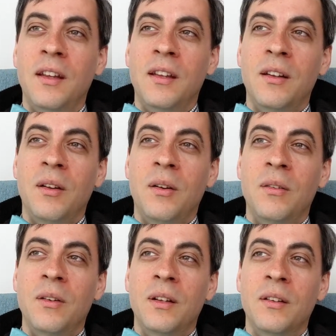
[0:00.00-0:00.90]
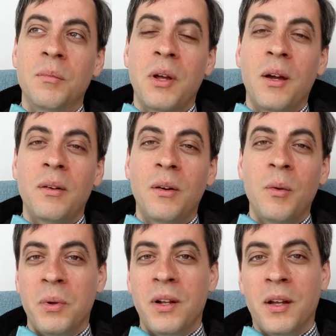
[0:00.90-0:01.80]
it's about
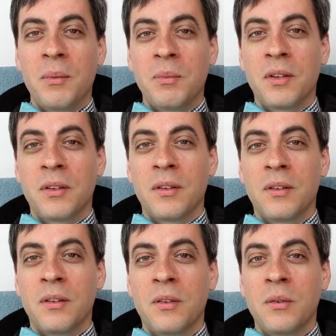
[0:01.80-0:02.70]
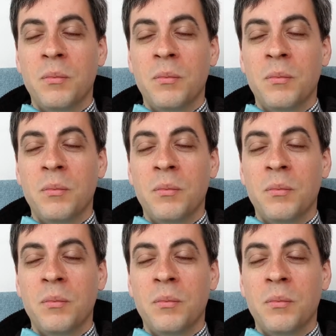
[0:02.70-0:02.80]
opening up to new